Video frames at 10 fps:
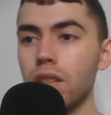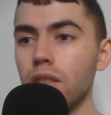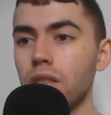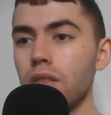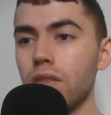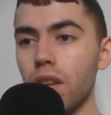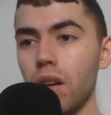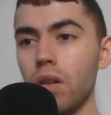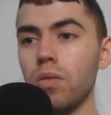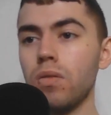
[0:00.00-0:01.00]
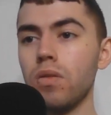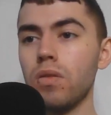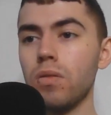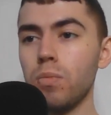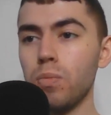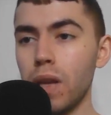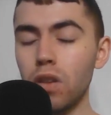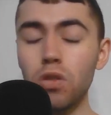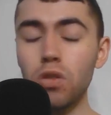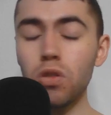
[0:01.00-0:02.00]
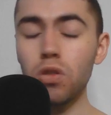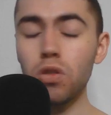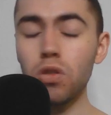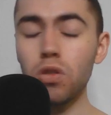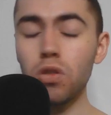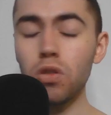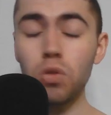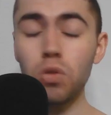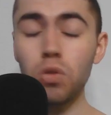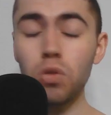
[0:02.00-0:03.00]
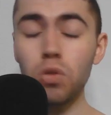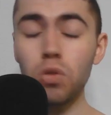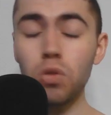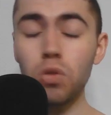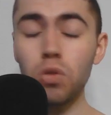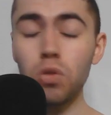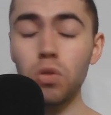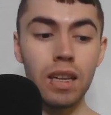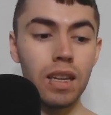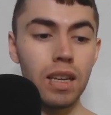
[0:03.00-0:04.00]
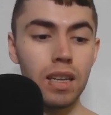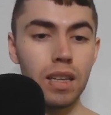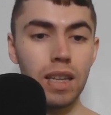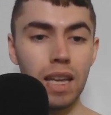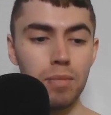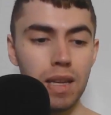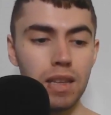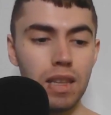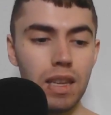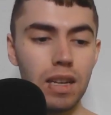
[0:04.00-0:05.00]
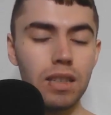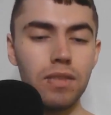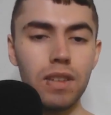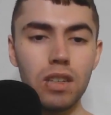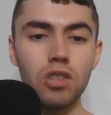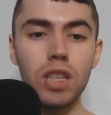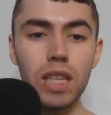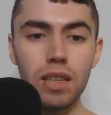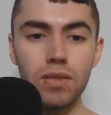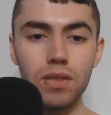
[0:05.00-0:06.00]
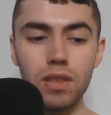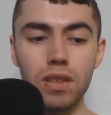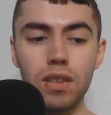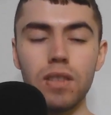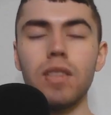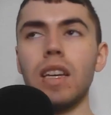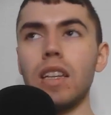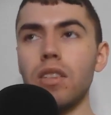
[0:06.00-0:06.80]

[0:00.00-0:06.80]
So, Bills win. They beat the undefeated Chiefs with the score